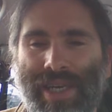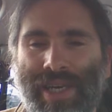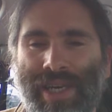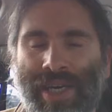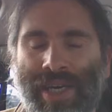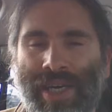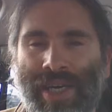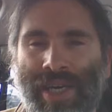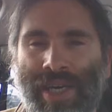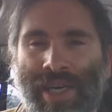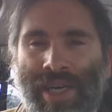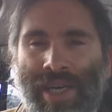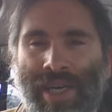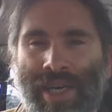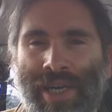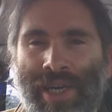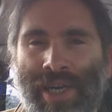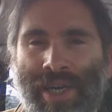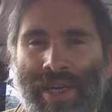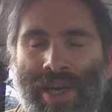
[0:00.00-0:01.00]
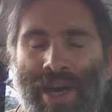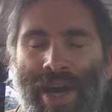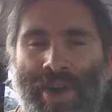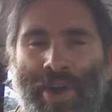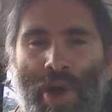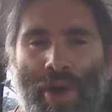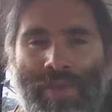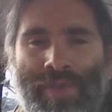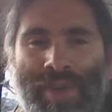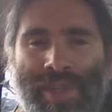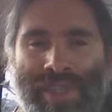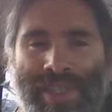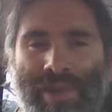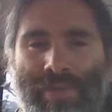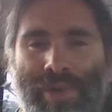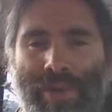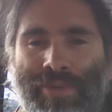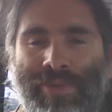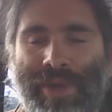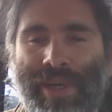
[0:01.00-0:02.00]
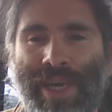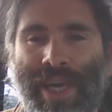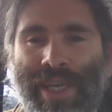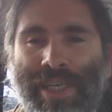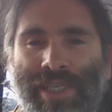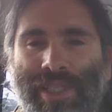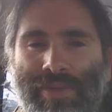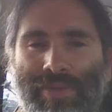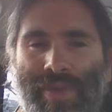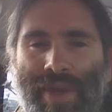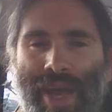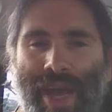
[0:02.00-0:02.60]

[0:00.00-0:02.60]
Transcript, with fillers: uh, an oversimplification.